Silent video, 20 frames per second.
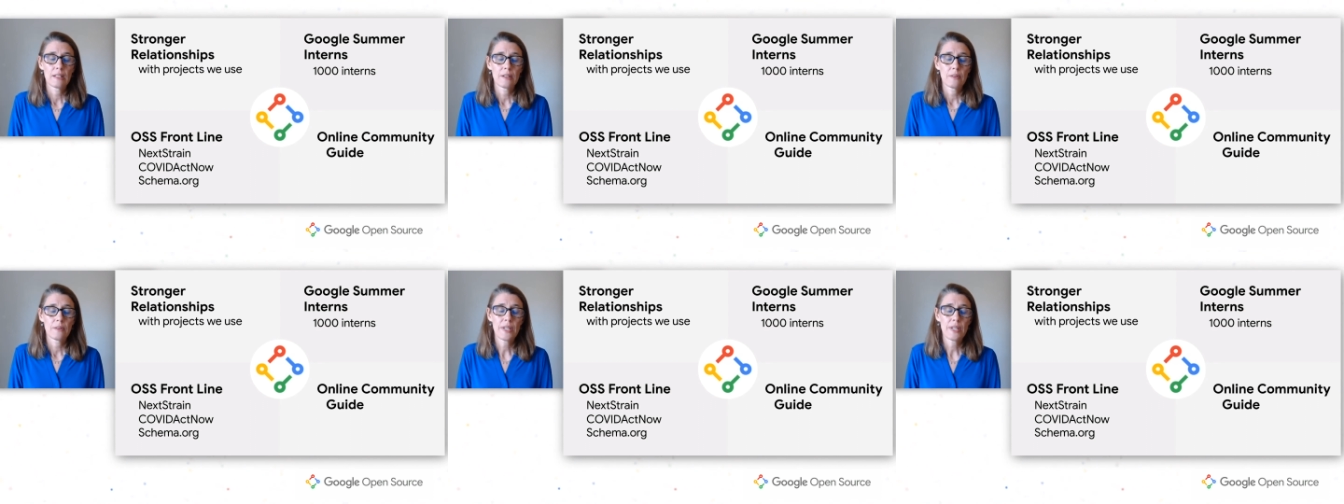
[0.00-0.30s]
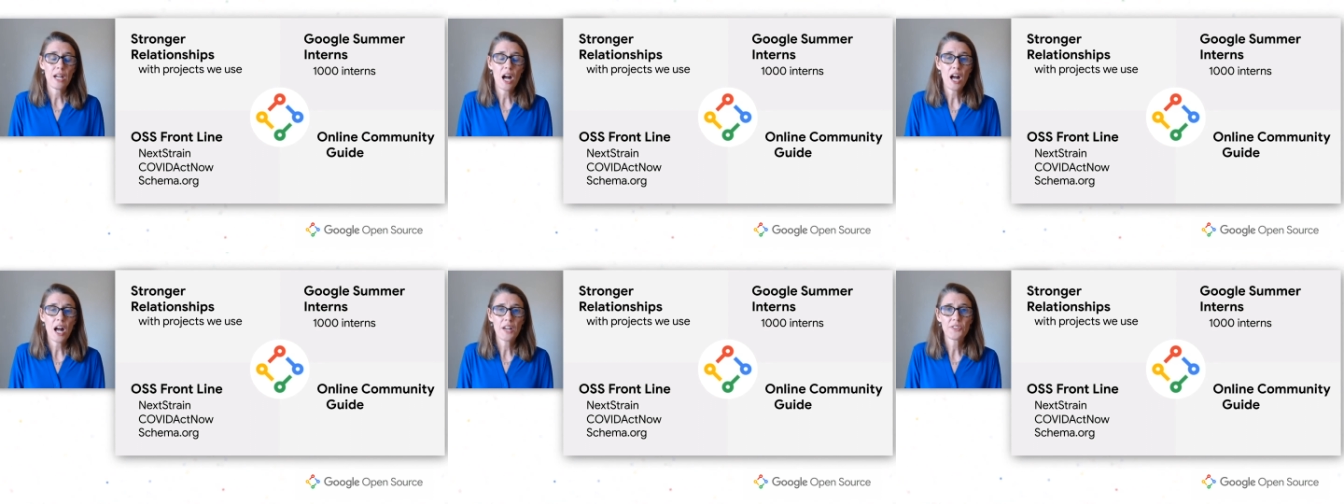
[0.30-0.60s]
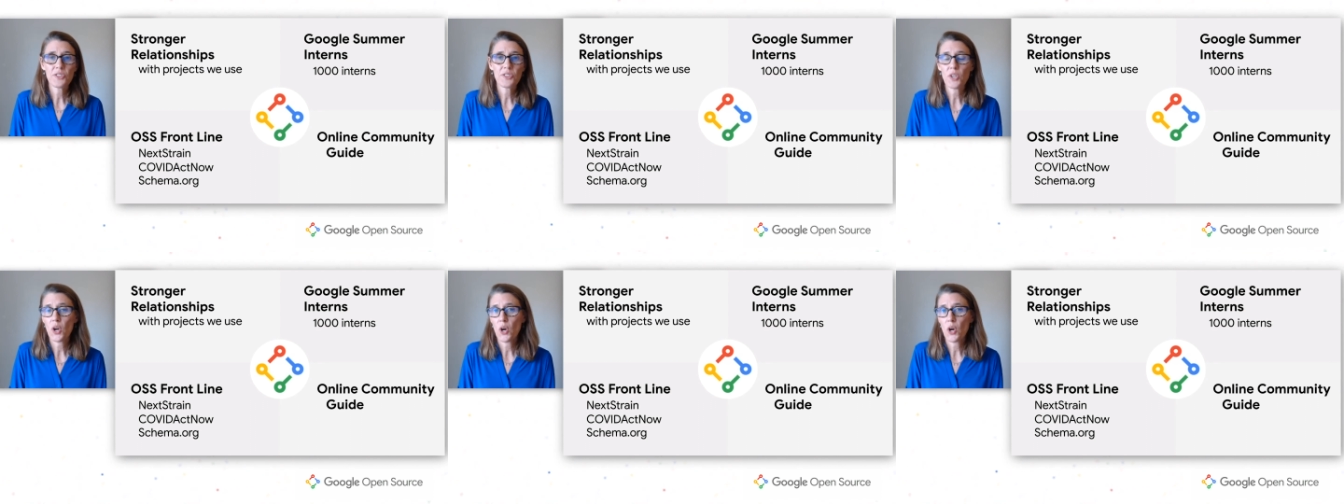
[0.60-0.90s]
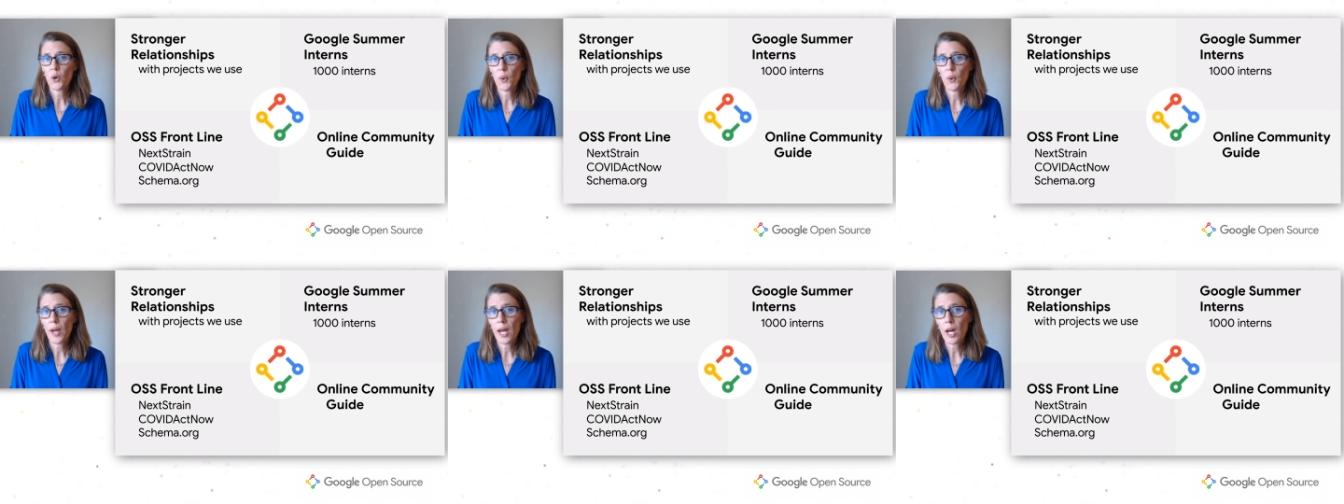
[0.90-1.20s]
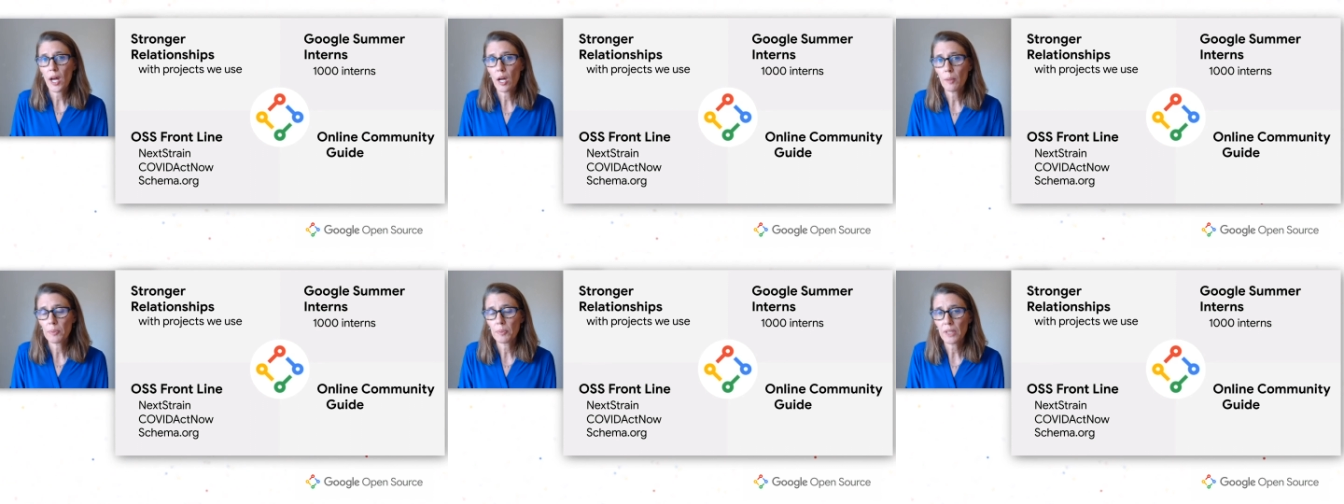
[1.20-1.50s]
we also
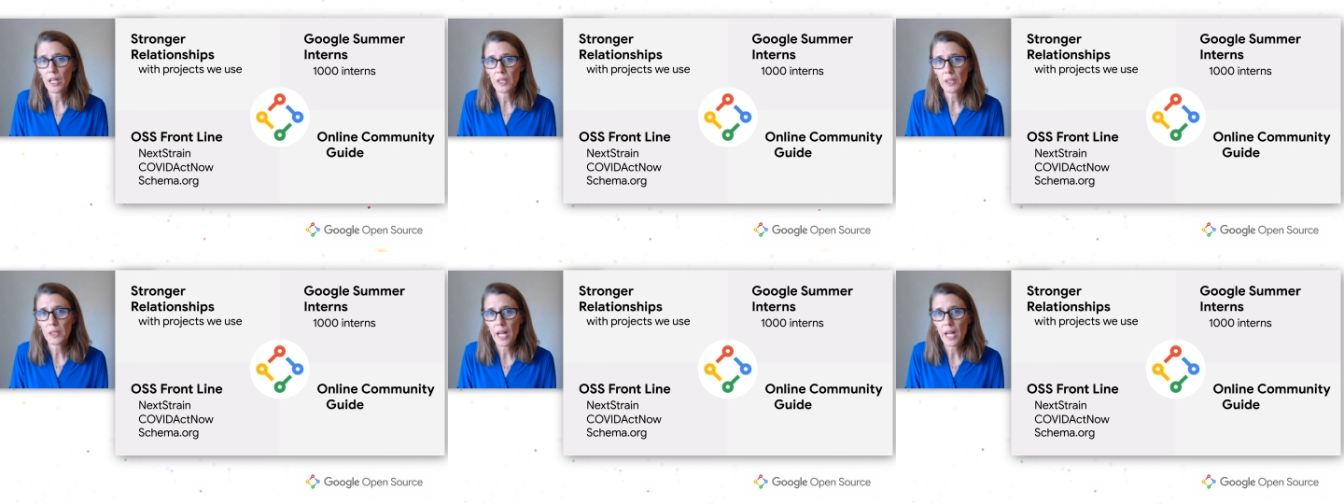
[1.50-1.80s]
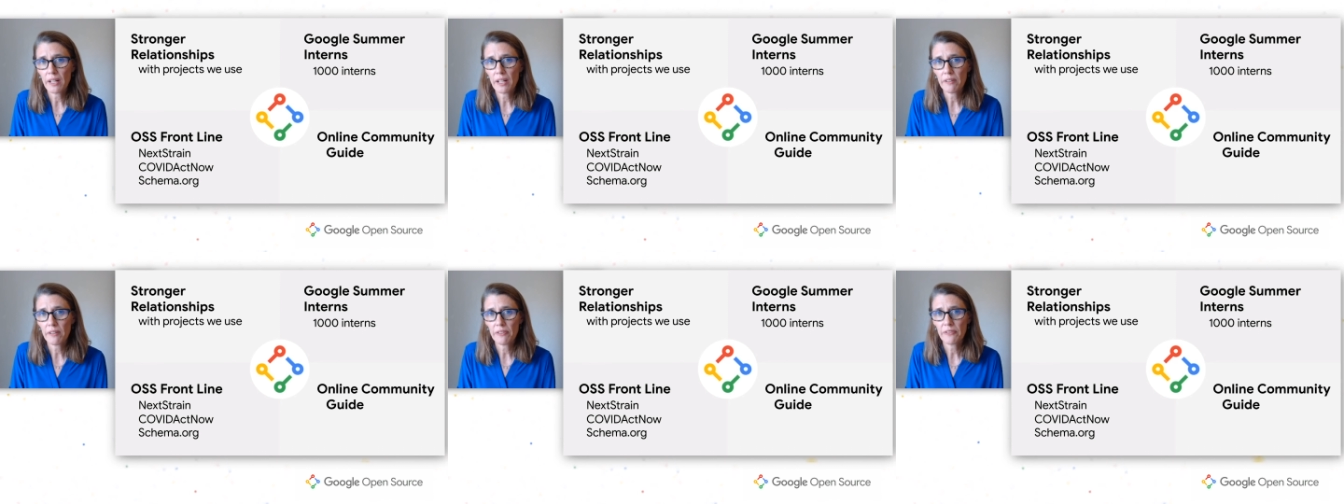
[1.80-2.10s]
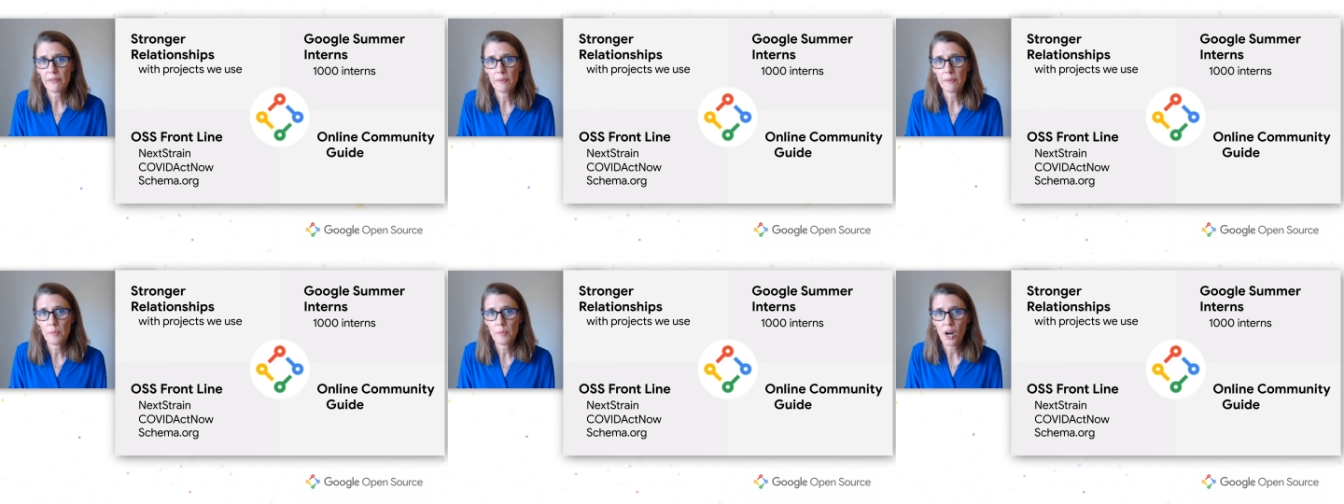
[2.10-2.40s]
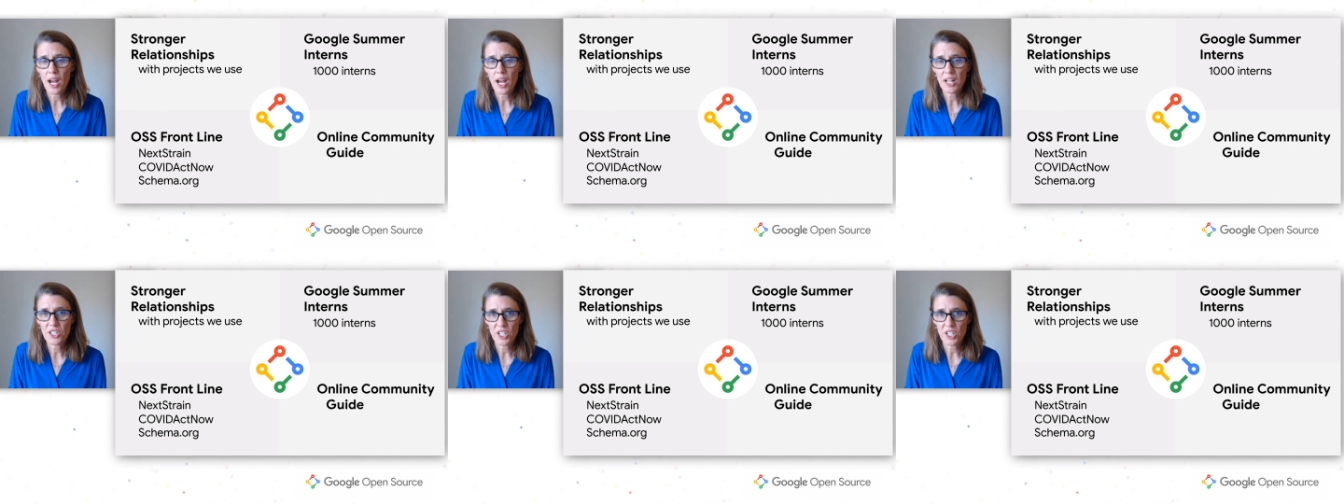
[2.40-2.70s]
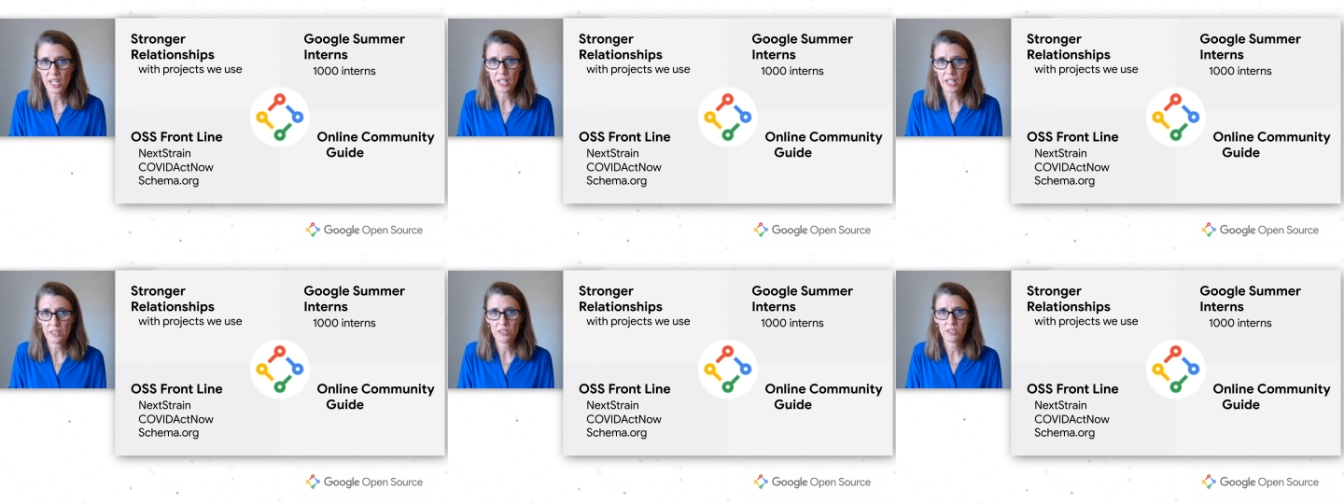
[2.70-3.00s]
helped a lot of
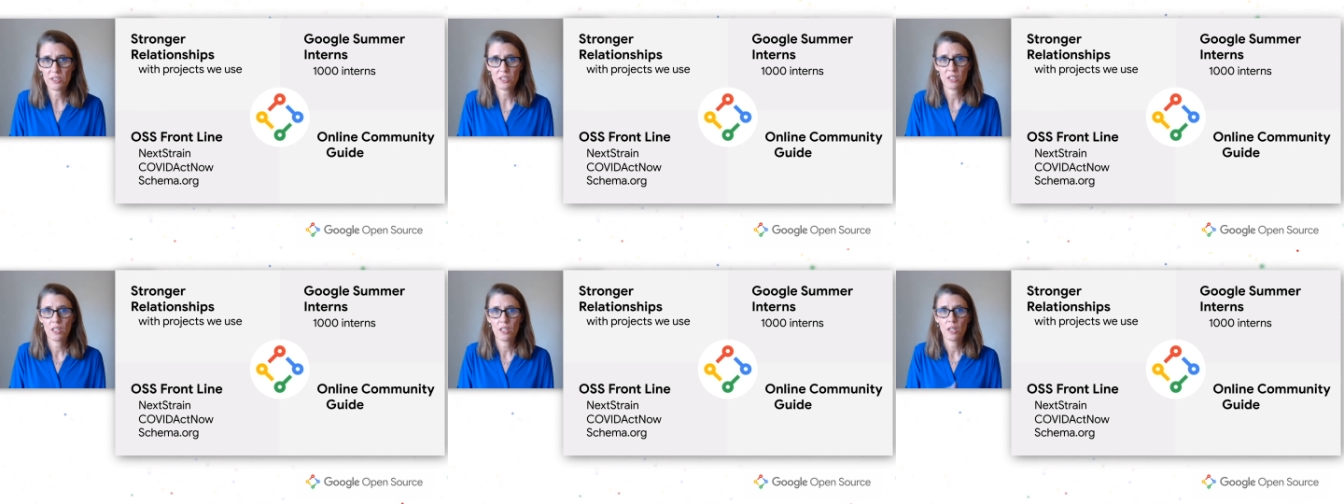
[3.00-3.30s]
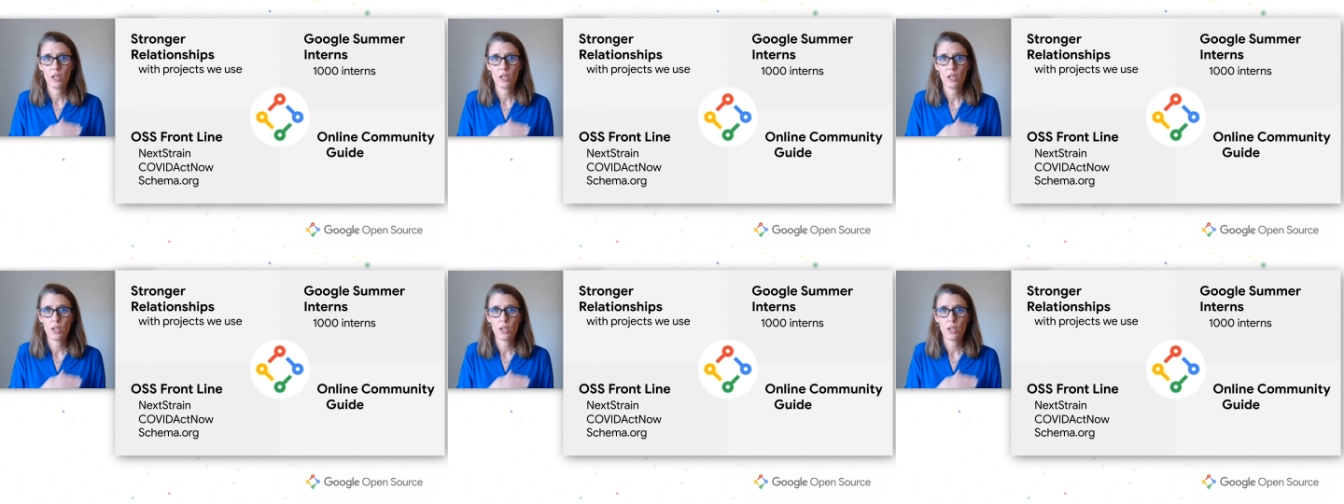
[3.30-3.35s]
projects